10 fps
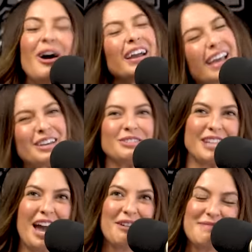Why can't you
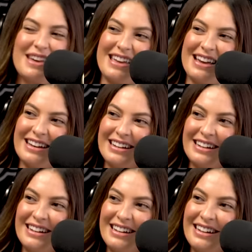tell me?
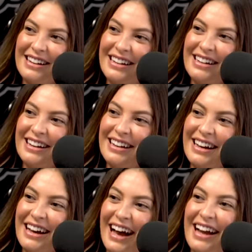Because it's for the
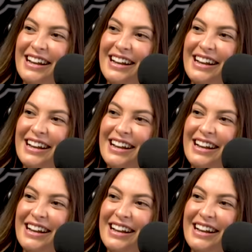listener.